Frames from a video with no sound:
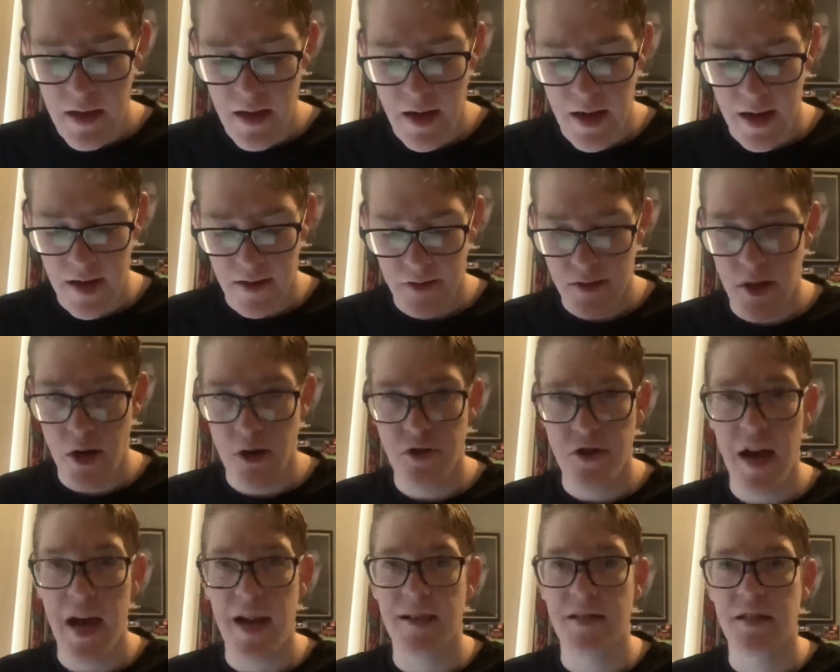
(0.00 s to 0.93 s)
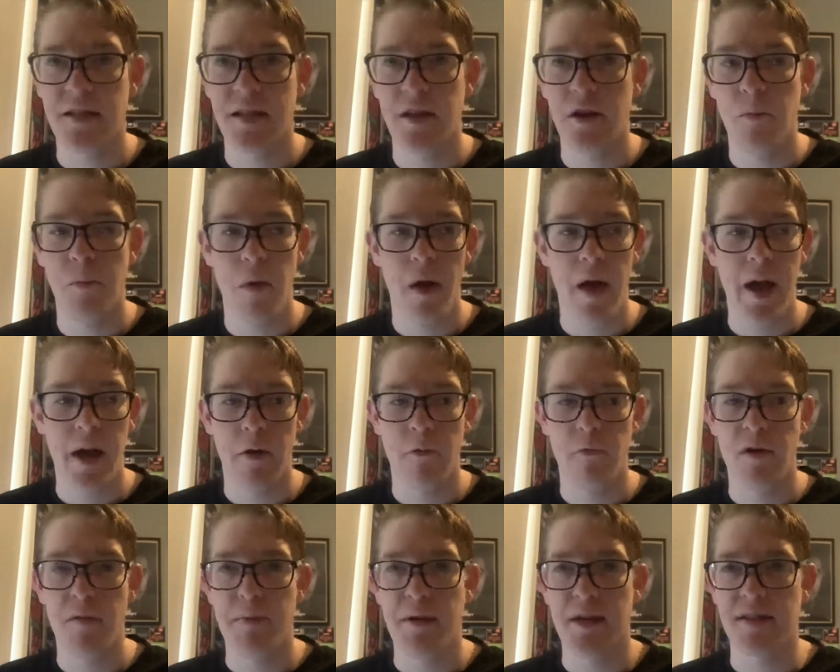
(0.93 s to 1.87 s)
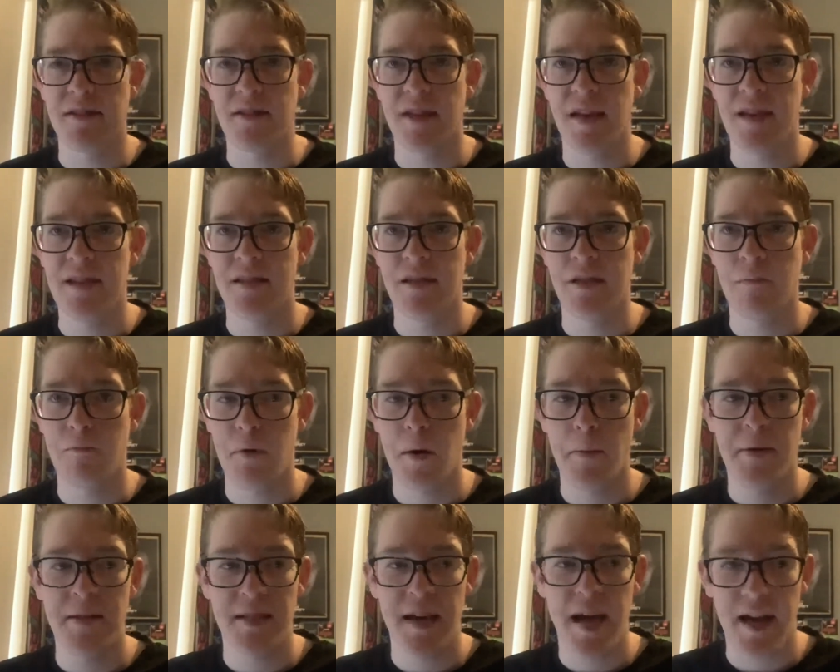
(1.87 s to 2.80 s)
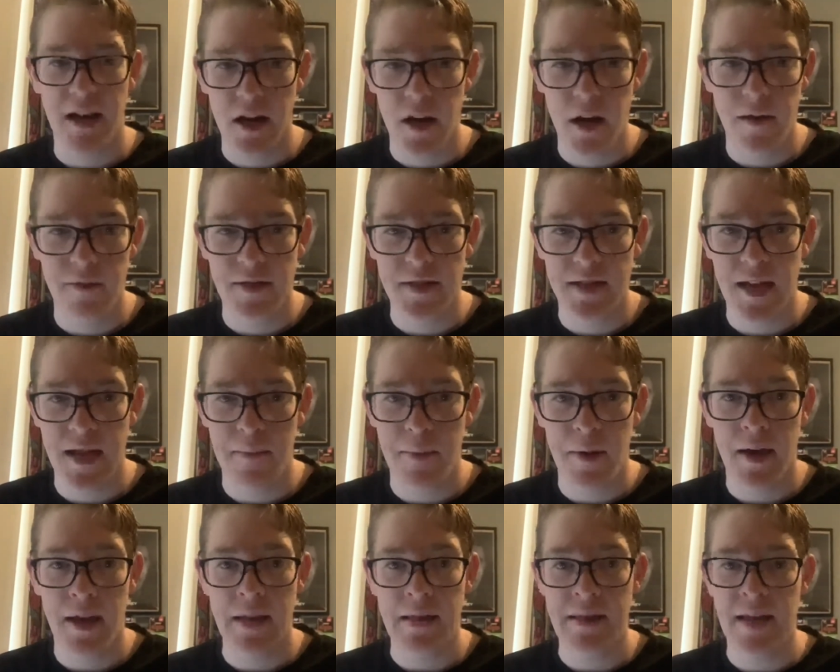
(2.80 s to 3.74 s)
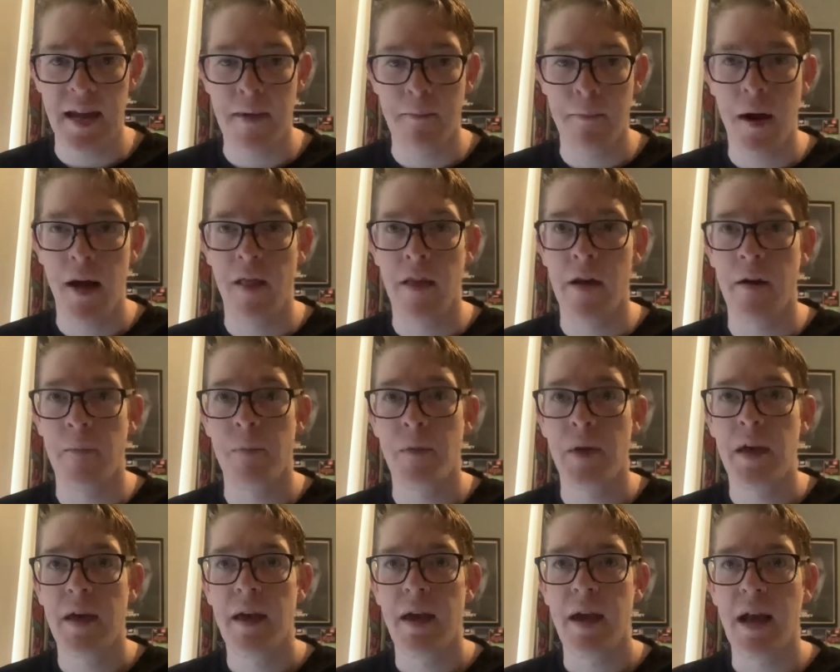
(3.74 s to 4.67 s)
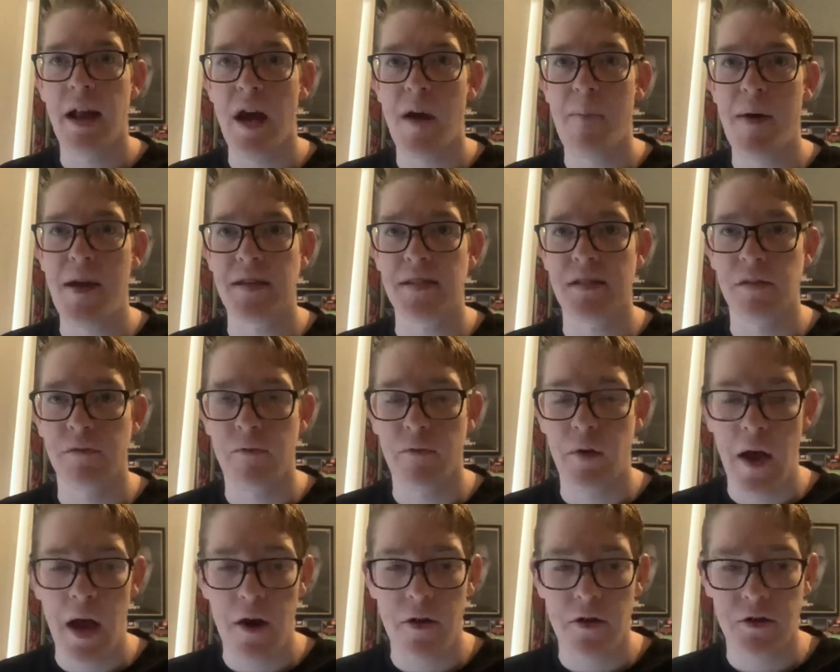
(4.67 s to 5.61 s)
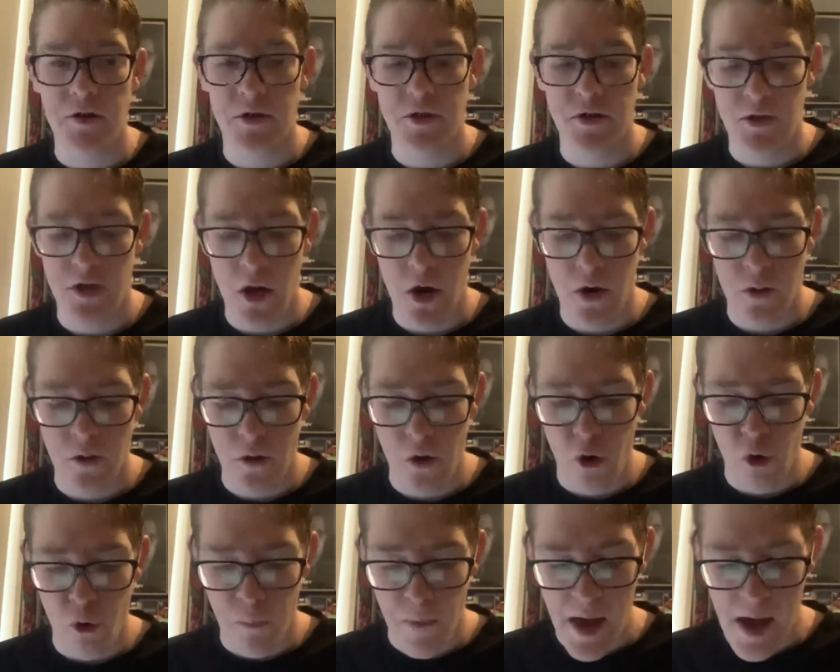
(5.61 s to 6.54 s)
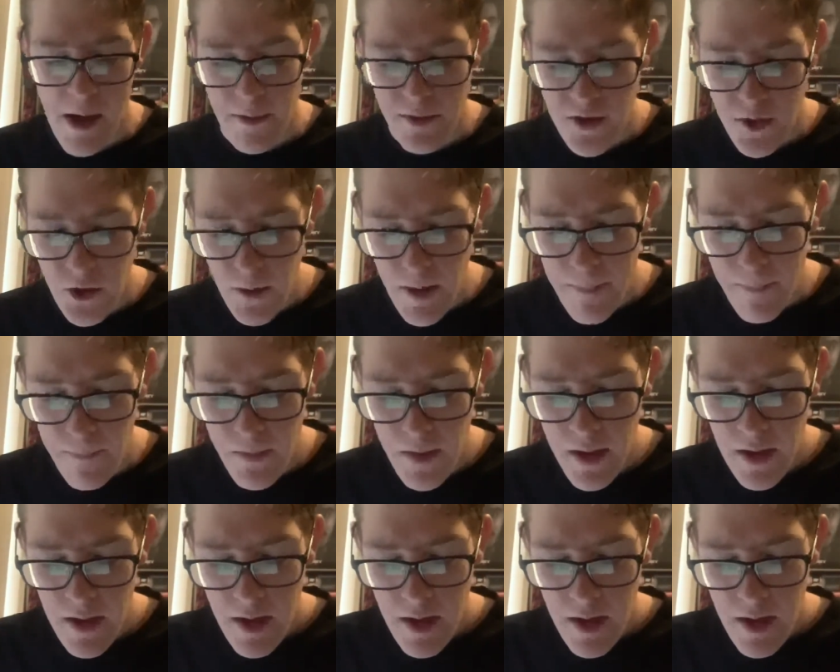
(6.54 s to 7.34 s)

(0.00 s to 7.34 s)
So Jack Steele playing a ripping season. Probably taken over DB, Dan Butler, in our best and fairest. So all power to him.